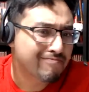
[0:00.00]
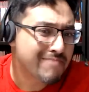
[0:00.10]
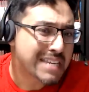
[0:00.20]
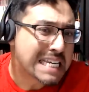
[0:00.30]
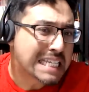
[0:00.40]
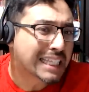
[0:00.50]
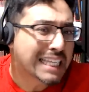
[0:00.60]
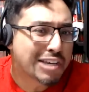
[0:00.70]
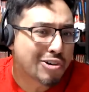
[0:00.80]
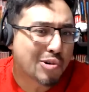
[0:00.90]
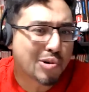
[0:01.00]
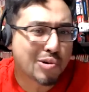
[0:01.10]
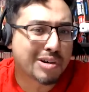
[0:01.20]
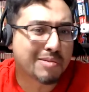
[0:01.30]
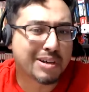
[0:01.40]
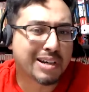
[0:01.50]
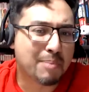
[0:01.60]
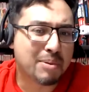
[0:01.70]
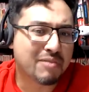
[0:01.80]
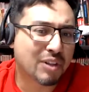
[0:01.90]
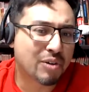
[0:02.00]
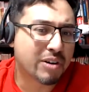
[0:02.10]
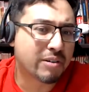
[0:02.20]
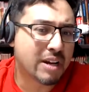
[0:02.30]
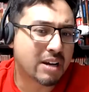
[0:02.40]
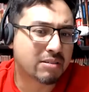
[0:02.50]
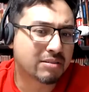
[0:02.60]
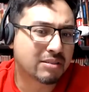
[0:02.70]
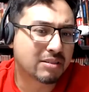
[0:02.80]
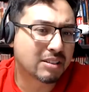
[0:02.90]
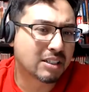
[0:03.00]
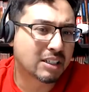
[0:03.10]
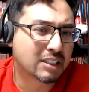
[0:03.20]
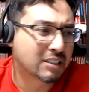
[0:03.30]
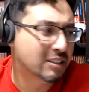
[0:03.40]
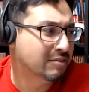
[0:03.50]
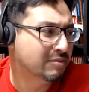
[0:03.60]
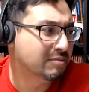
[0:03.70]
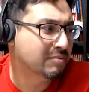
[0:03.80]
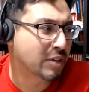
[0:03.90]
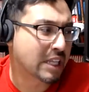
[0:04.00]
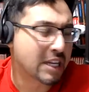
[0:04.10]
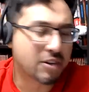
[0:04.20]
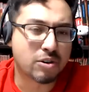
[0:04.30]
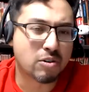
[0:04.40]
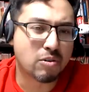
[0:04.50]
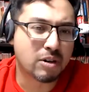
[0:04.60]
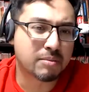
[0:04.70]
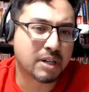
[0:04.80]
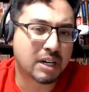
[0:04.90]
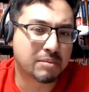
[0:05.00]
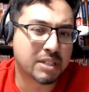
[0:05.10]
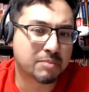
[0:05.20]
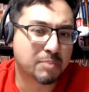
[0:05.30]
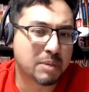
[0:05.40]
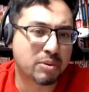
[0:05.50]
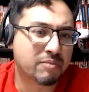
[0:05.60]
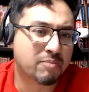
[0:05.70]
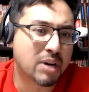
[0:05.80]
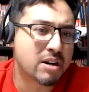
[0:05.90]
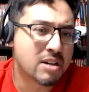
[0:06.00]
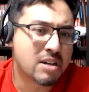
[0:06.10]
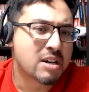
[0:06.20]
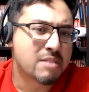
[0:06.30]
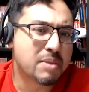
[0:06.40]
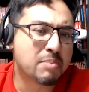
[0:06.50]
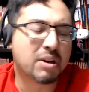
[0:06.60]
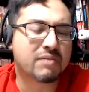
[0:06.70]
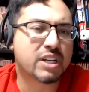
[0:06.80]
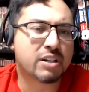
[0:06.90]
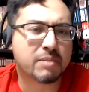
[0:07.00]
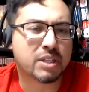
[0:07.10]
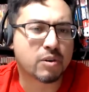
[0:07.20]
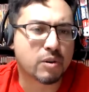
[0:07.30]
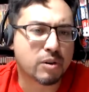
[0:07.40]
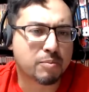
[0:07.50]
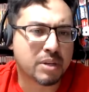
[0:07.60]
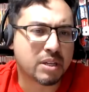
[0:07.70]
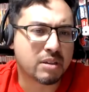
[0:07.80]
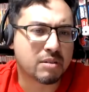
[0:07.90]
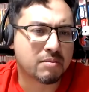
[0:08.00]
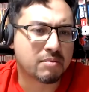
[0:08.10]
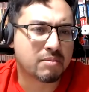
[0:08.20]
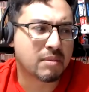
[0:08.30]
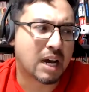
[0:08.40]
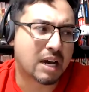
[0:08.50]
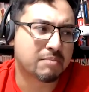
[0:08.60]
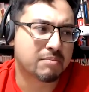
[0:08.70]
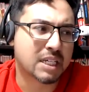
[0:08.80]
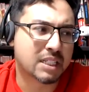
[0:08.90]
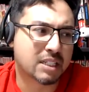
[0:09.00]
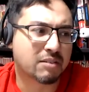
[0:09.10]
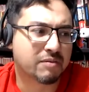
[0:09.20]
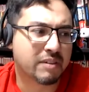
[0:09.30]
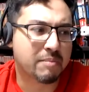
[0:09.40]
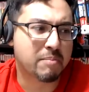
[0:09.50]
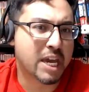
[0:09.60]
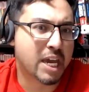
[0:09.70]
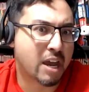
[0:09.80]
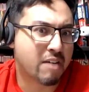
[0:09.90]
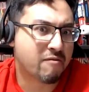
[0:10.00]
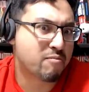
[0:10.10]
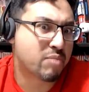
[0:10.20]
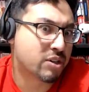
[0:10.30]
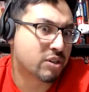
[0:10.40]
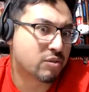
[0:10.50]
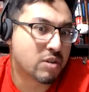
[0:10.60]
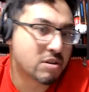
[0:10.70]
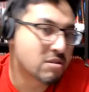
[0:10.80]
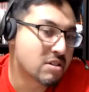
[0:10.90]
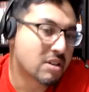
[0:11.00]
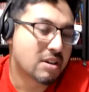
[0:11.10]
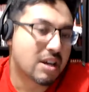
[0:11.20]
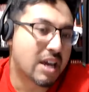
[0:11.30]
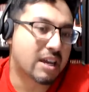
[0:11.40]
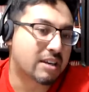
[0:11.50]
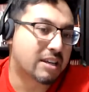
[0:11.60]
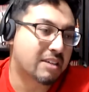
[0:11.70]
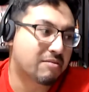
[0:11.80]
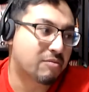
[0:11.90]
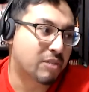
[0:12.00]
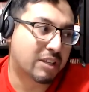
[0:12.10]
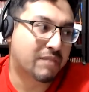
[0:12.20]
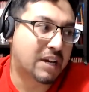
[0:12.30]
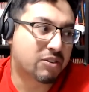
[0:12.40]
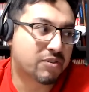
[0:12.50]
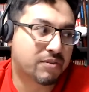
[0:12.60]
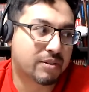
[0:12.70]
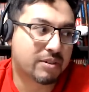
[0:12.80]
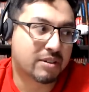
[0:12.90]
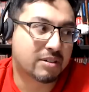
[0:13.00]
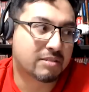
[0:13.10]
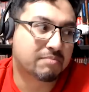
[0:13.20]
illegal copy floating around of Green Lantern Corps omnis. People have bought, people have shared them in the group, and I myself may have purchased one, and can really vouch for